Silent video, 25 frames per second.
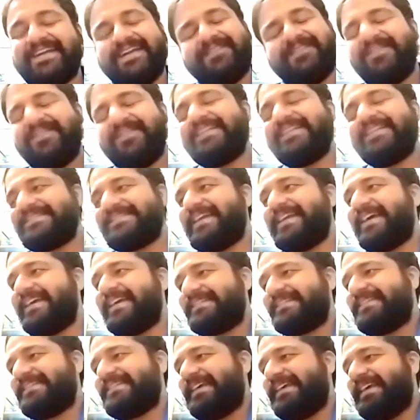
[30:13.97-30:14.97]
it feels
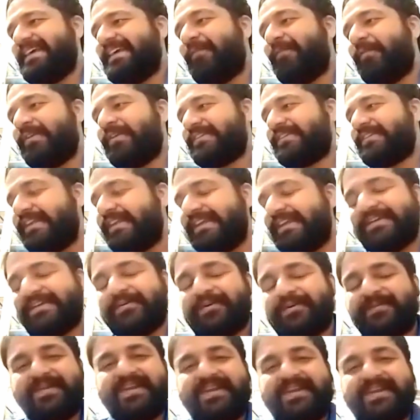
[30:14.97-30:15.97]
nice. Like, honestly,
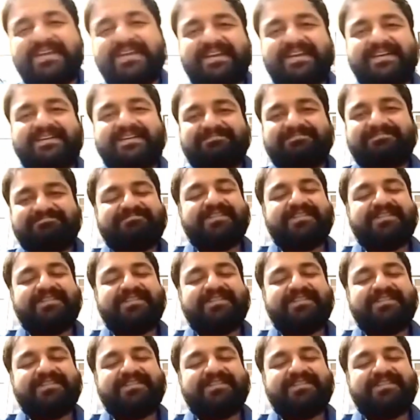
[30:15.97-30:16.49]
you're making